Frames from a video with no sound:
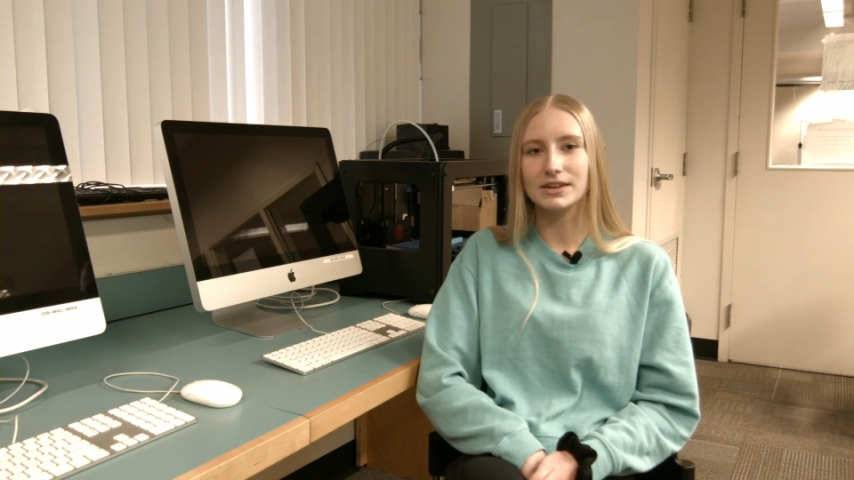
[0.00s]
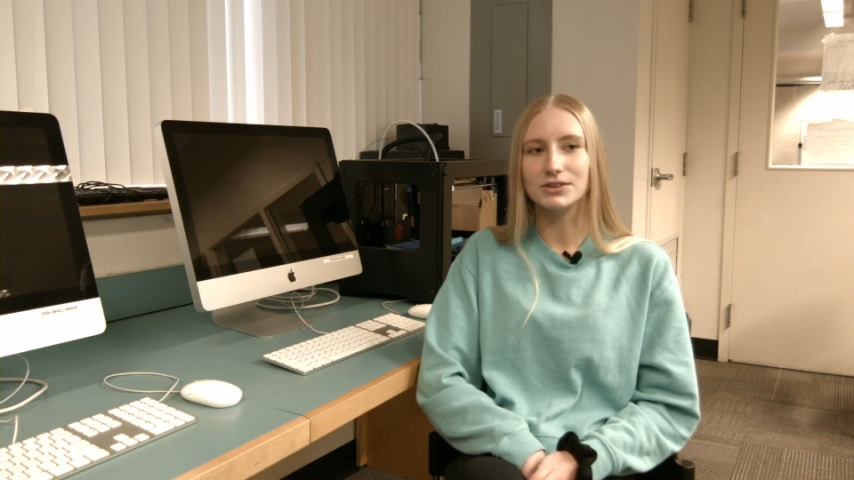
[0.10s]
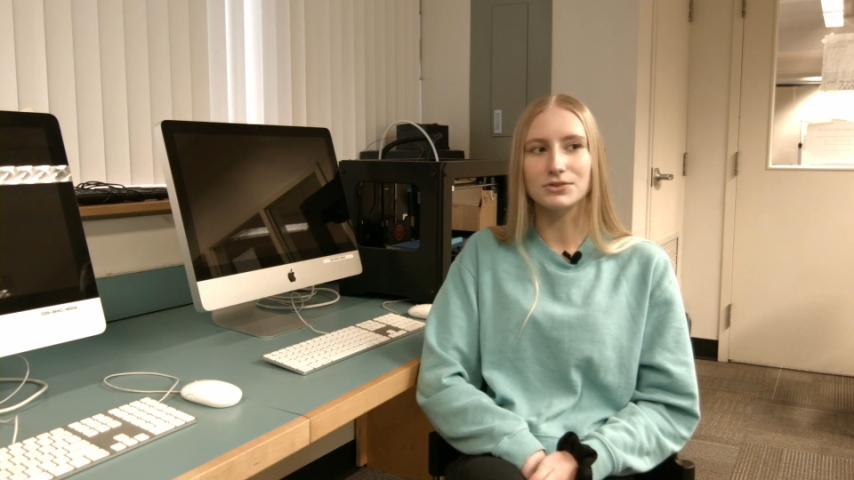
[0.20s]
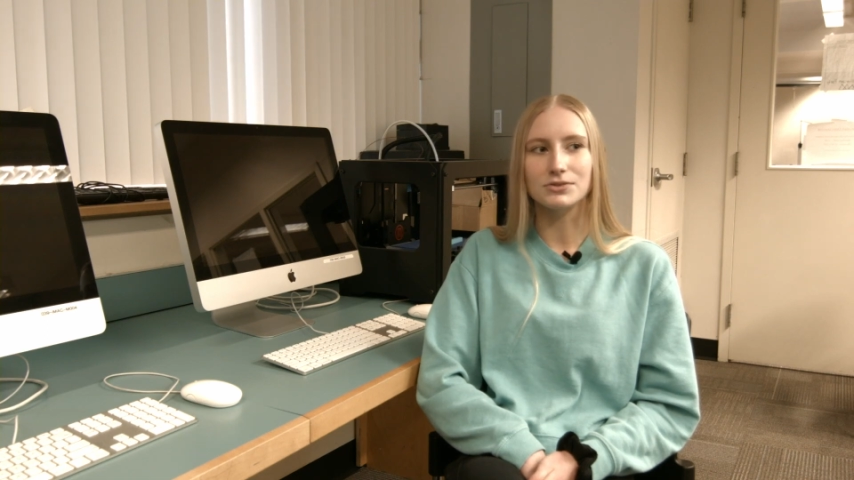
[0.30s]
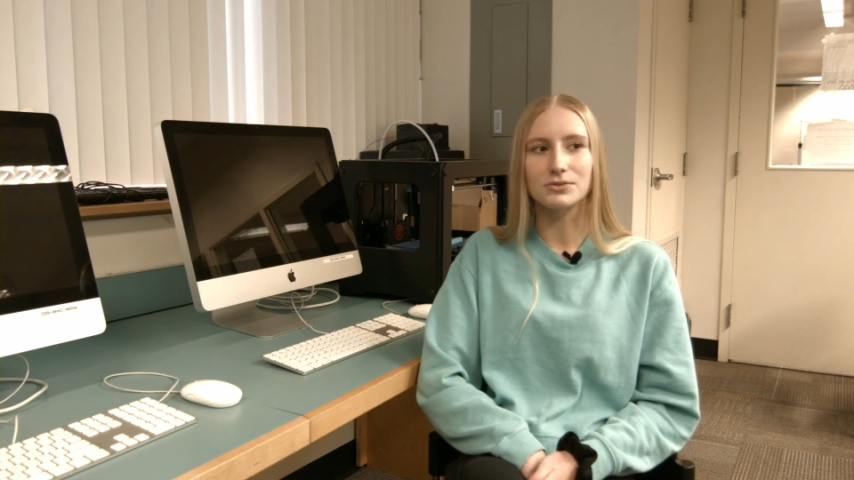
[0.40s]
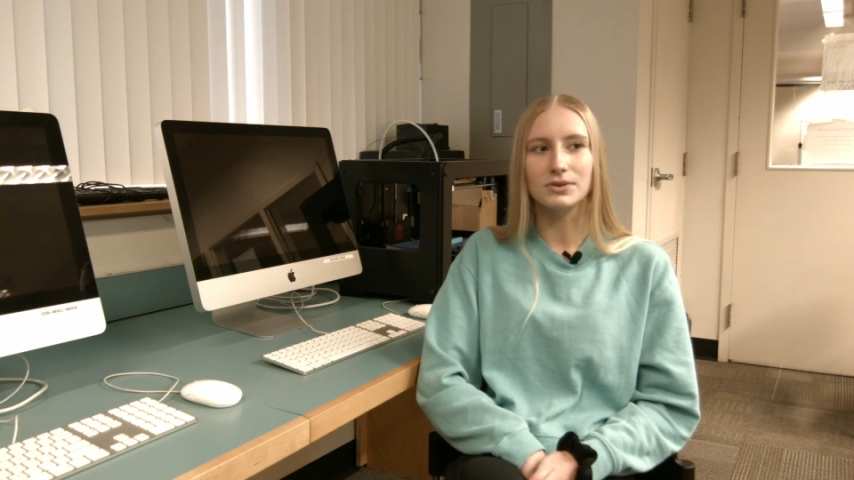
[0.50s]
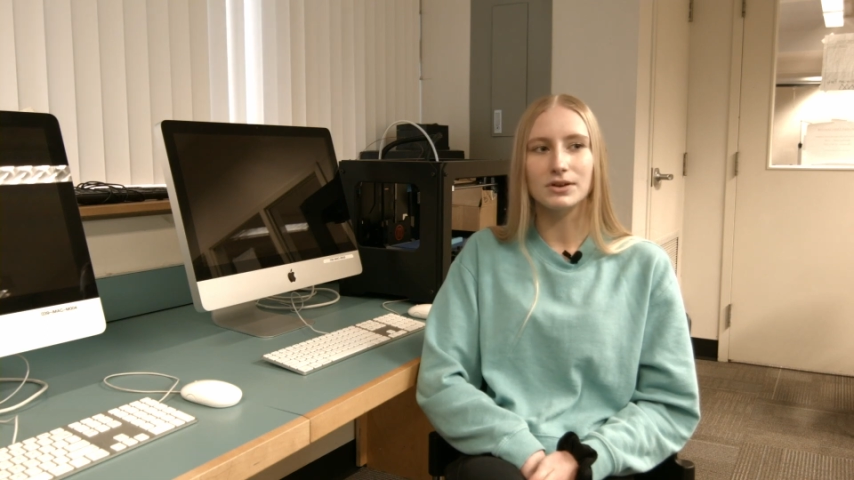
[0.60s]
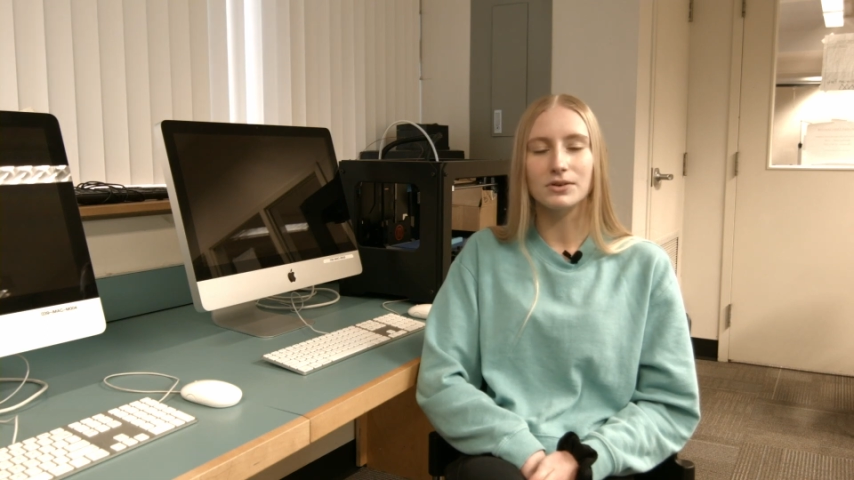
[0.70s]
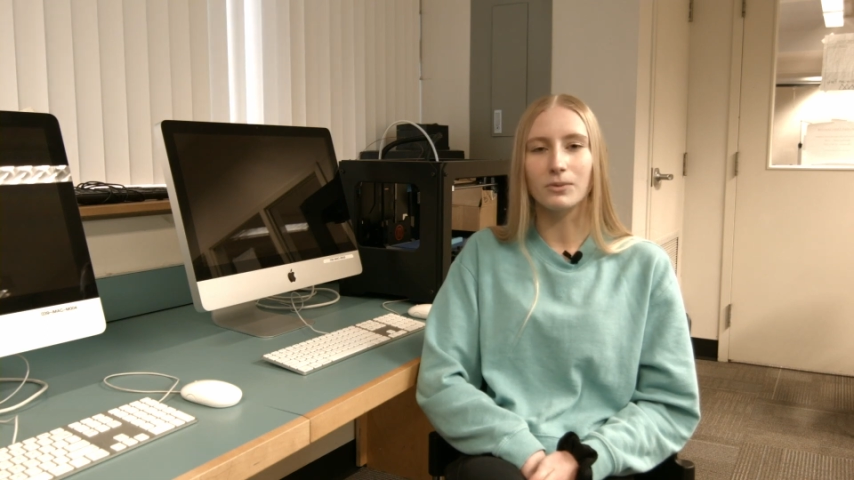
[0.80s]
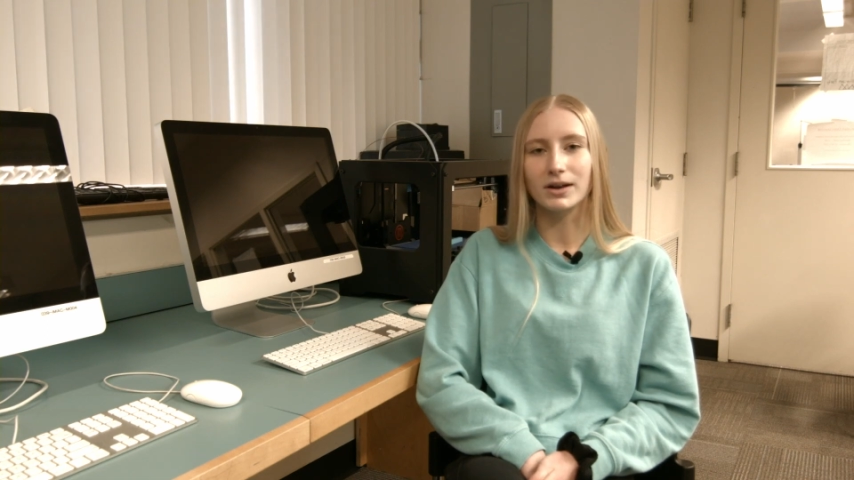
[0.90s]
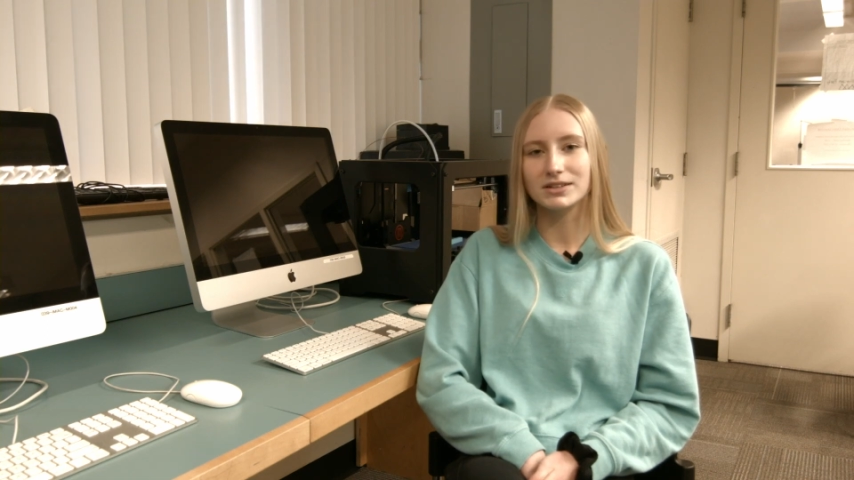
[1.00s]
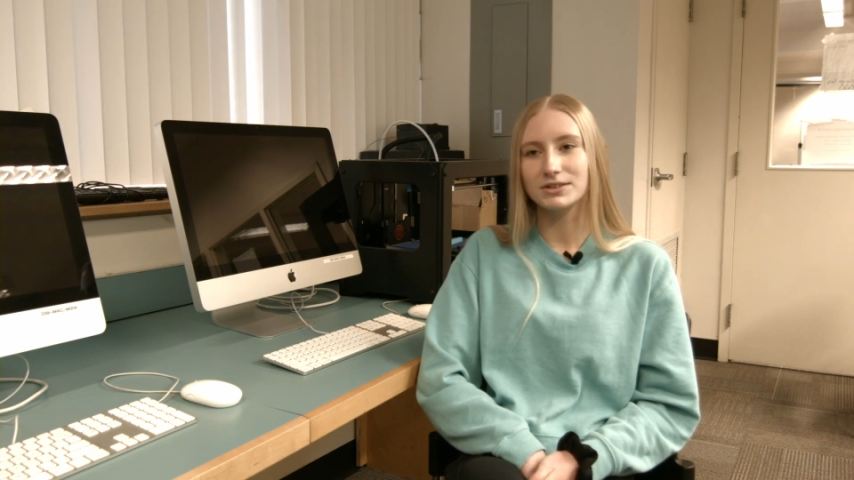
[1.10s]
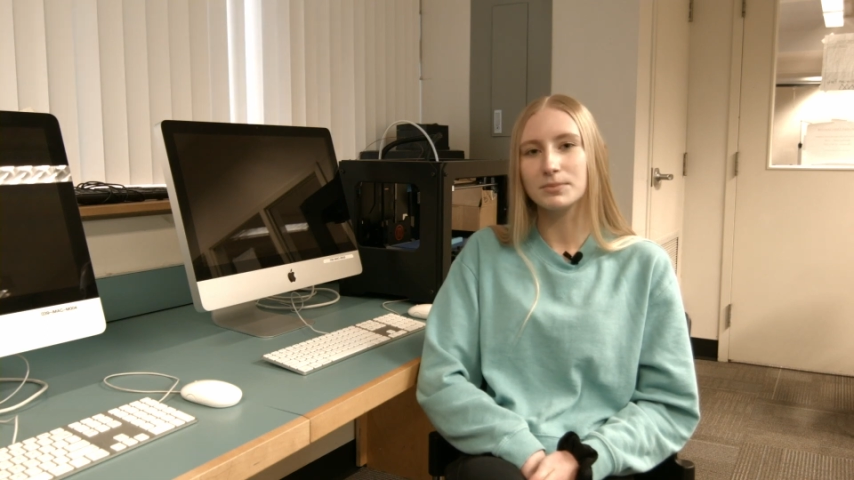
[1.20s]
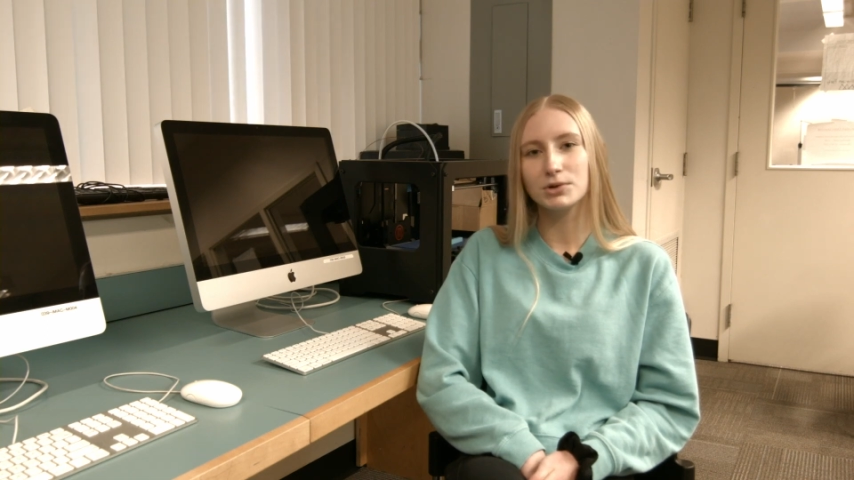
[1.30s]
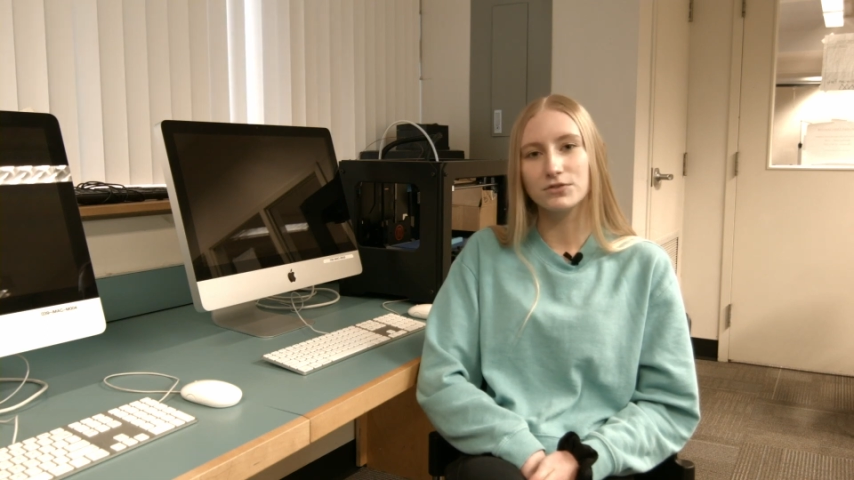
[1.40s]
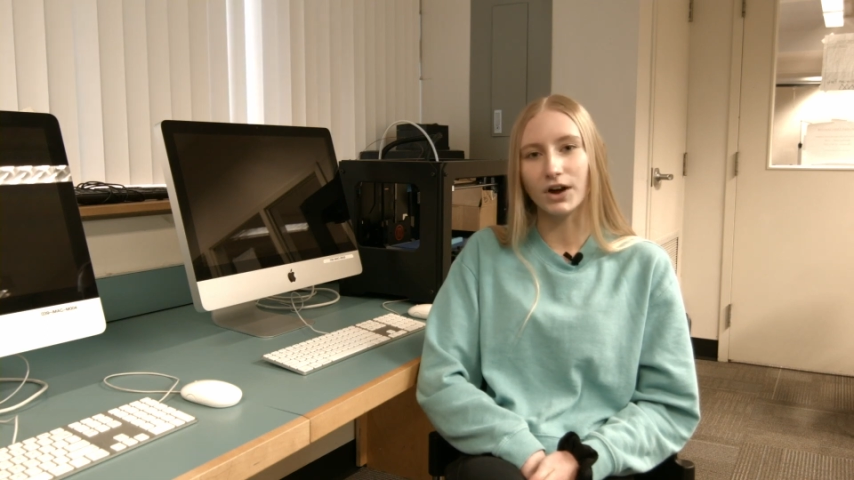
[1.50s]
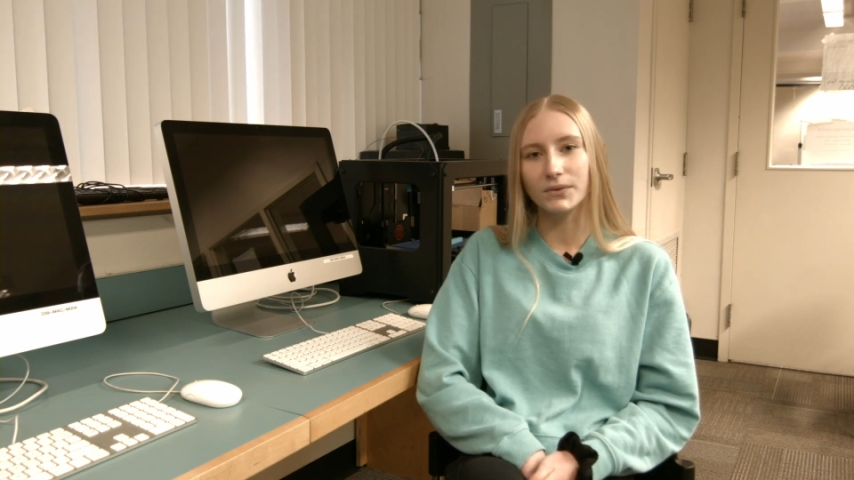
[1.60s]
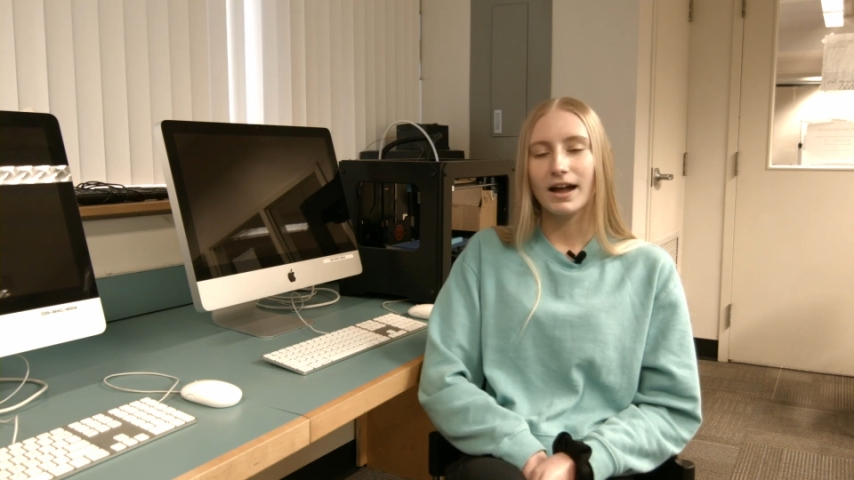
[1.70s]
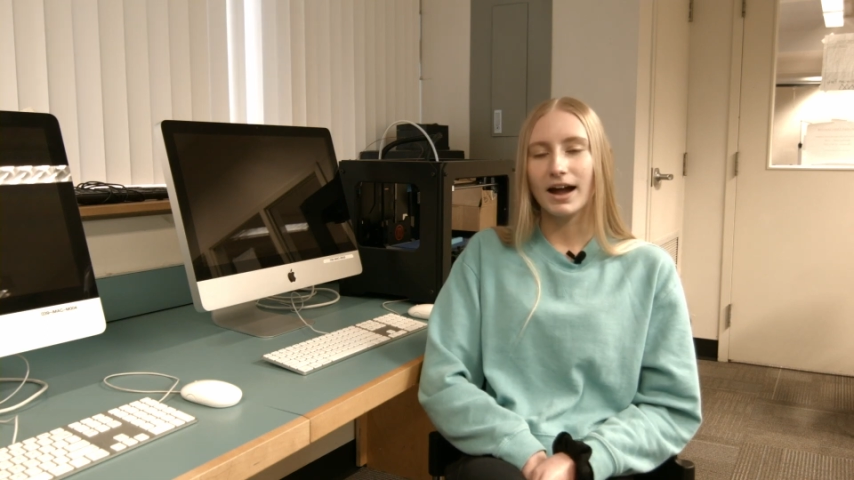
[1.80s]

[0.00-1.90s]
you want to improve on.